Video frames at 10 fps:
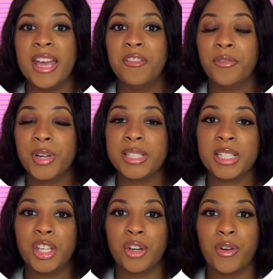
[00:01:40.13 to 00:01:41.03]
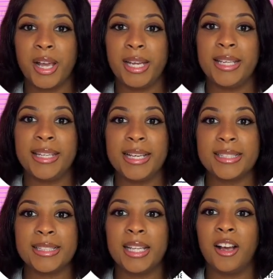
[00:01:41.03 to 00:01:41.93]
Freezing your credit
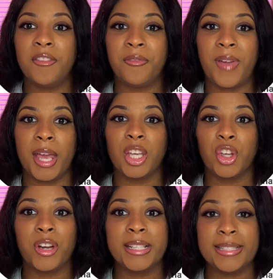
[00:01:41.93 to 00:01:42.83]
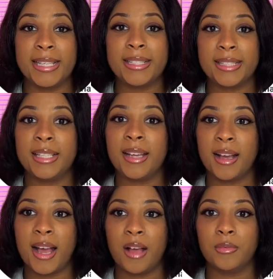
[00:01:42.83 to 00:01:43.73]
doesn't affect your existing
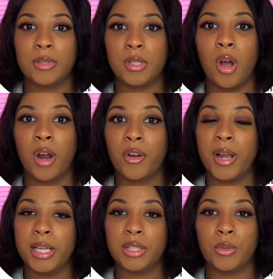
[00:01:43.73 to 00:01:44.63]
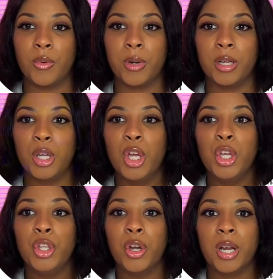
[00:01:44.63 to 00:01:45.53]
accounts or credit score.
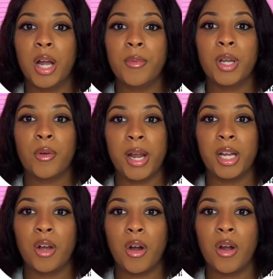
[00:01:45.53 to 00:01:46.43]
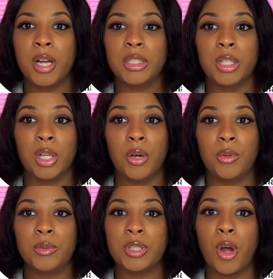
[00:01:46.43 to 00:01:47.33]
Your current credit cards,
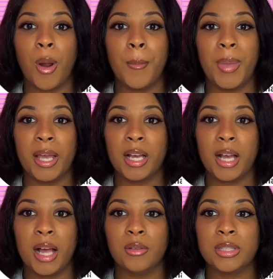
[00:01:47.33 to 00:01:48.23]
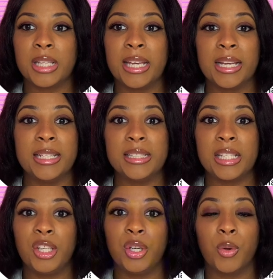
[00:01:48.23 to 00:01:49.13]
loans, or bank accounts can
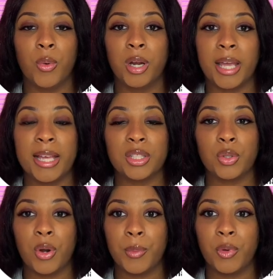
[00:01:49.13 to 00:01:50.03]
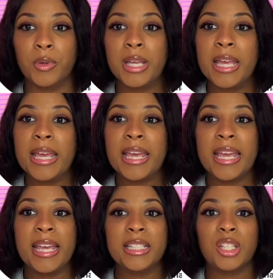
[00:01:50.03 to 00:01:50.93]
continue to work as normal. It's